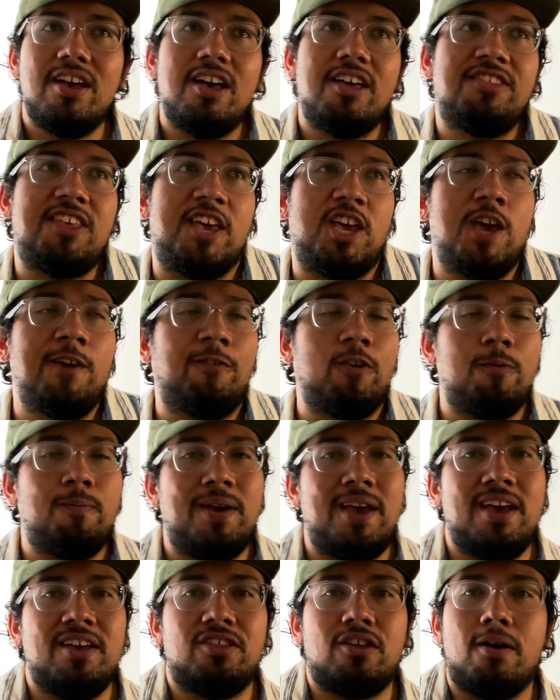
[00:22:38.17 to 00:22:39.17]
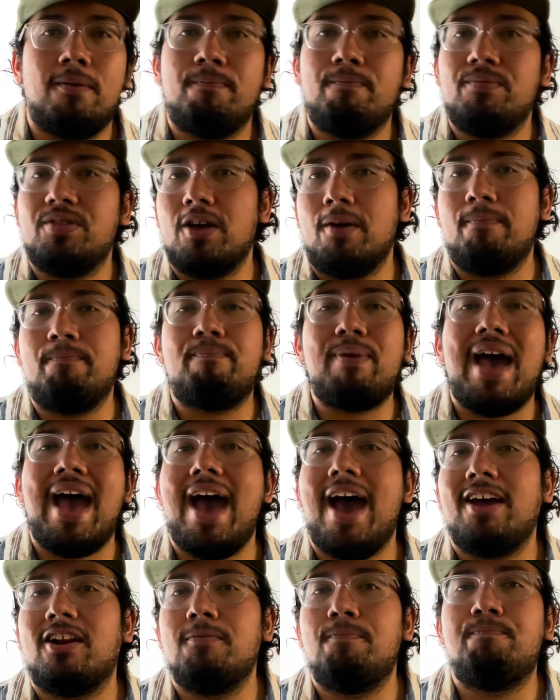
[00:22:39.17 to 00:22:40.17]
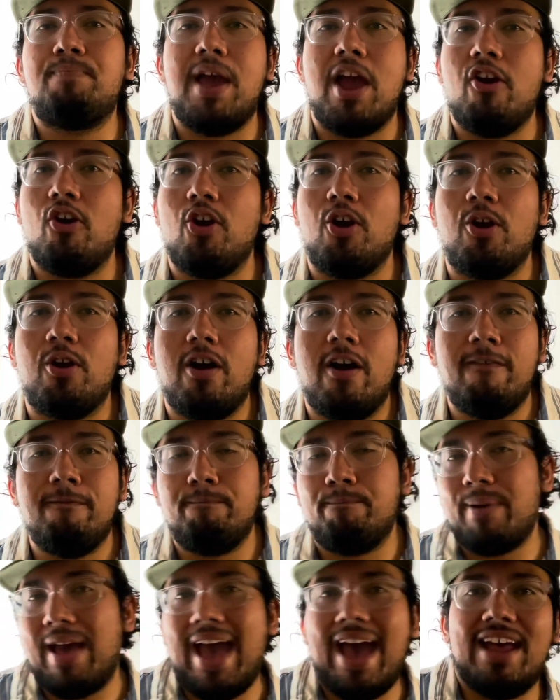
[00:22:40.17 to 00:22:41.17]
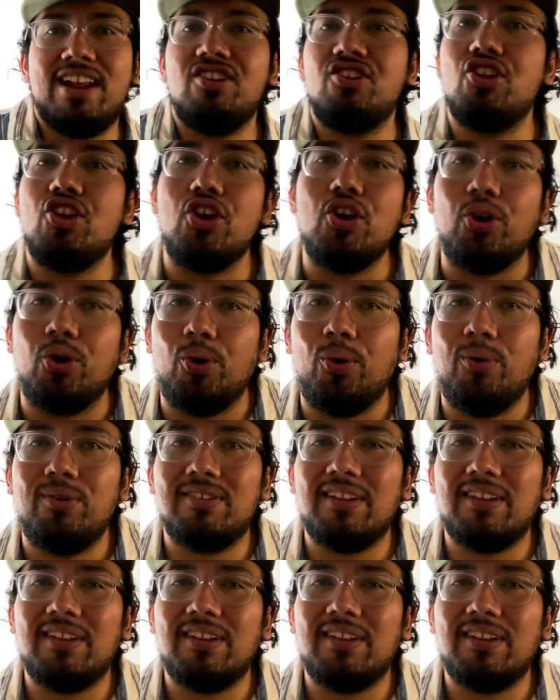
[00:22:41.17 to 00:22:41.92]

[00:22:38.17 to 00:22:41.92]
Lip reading: thank you for being the bad bearer of bad news.